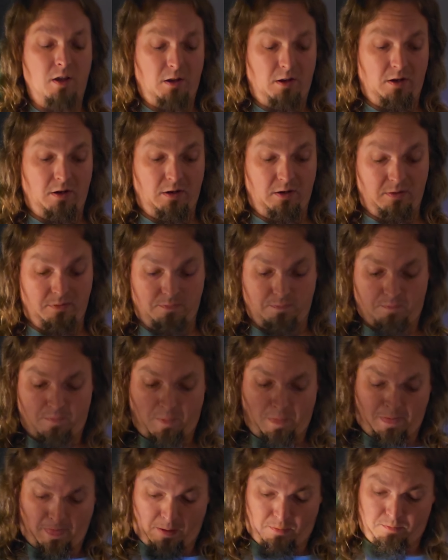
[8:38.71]

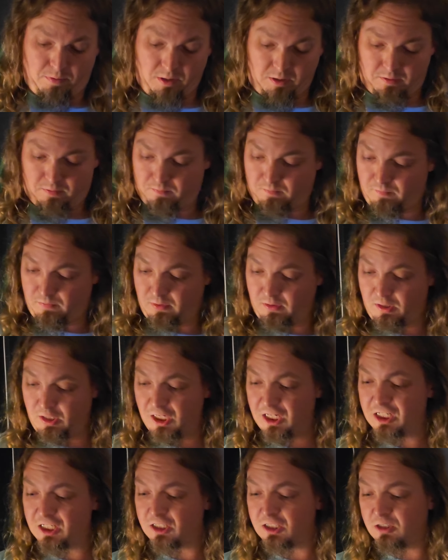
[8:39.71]
But
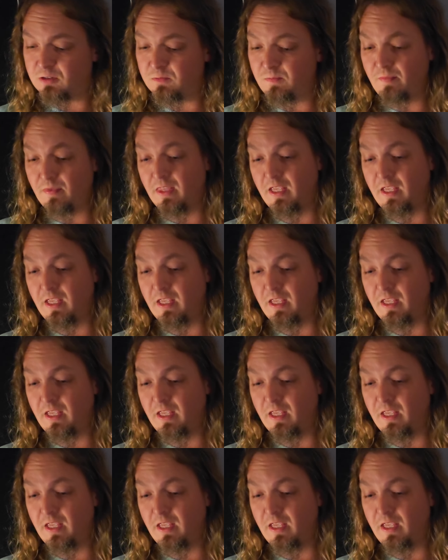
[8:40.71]
this